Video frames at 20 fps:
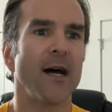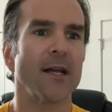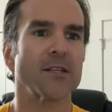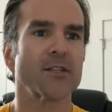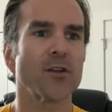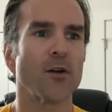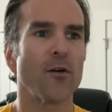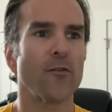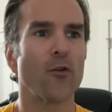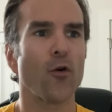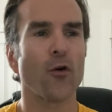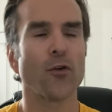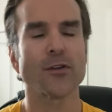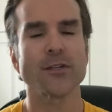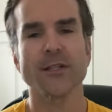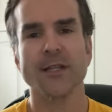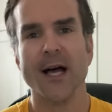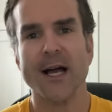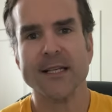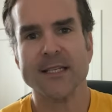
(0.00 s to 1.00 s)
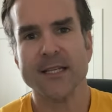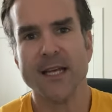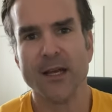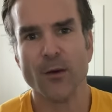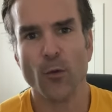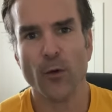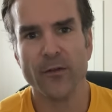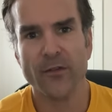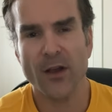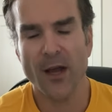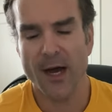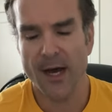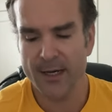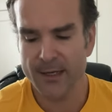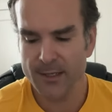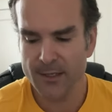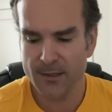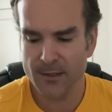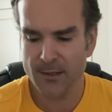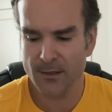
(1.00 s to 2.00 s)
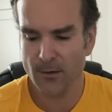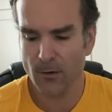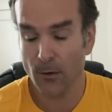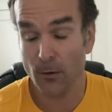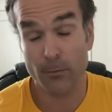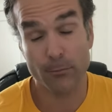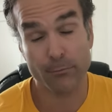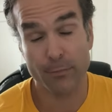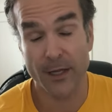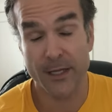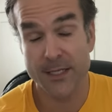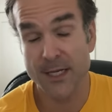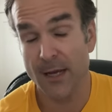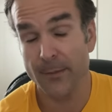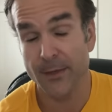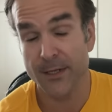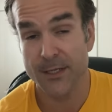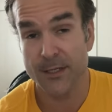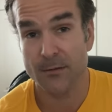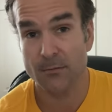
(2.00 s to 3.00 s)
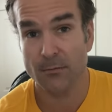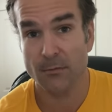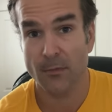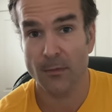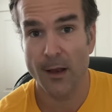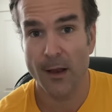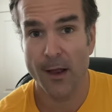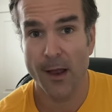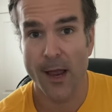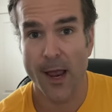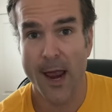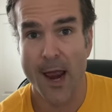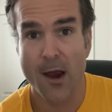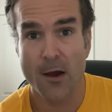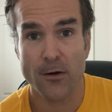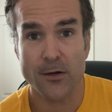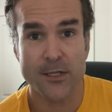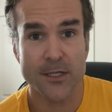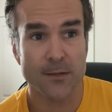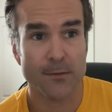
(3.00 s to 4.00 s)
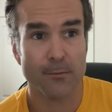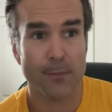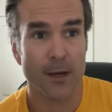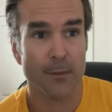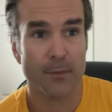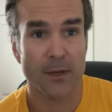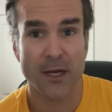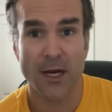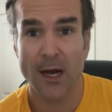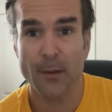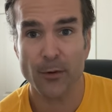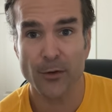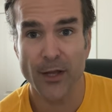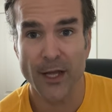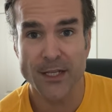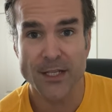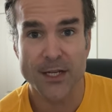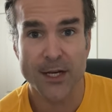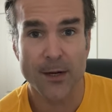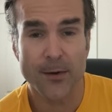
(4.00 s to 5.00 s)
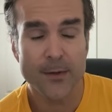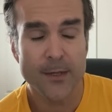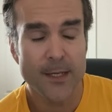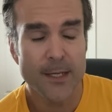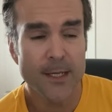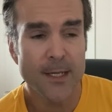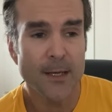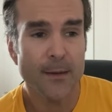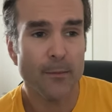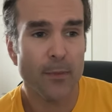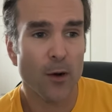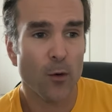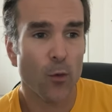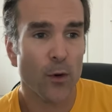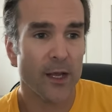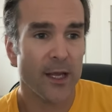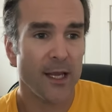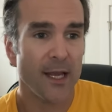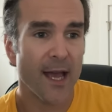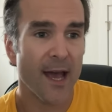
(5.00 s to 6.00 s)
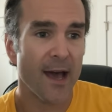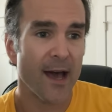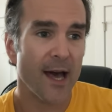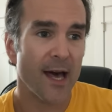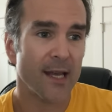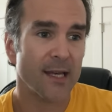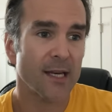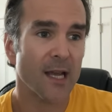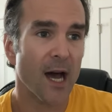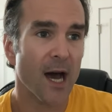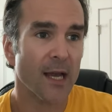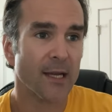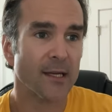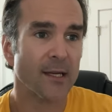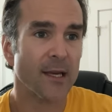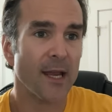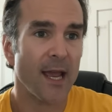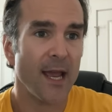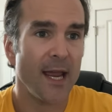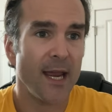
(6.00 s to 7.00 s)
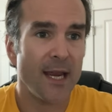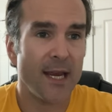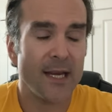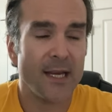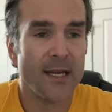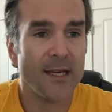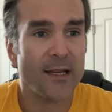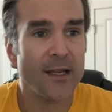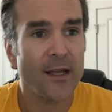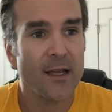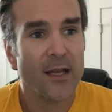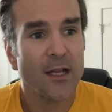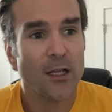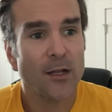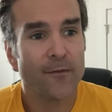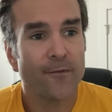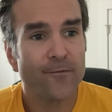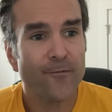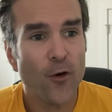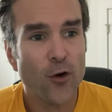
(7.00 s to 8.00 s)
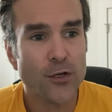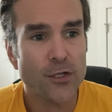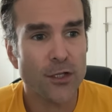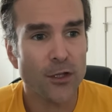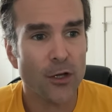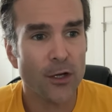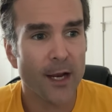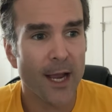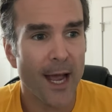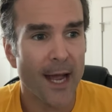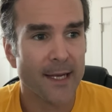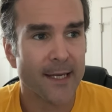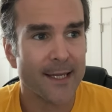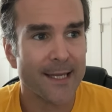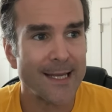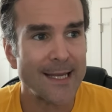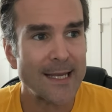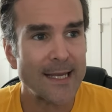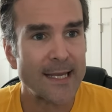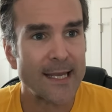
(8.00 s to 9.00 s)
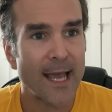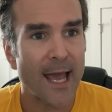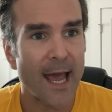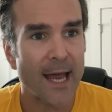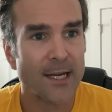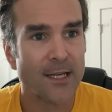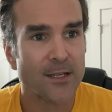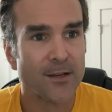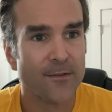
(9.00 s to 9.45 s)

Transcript: So, of course, last night by the time this airs, might be a couple nights ago, but we had gotten a first look at the Kent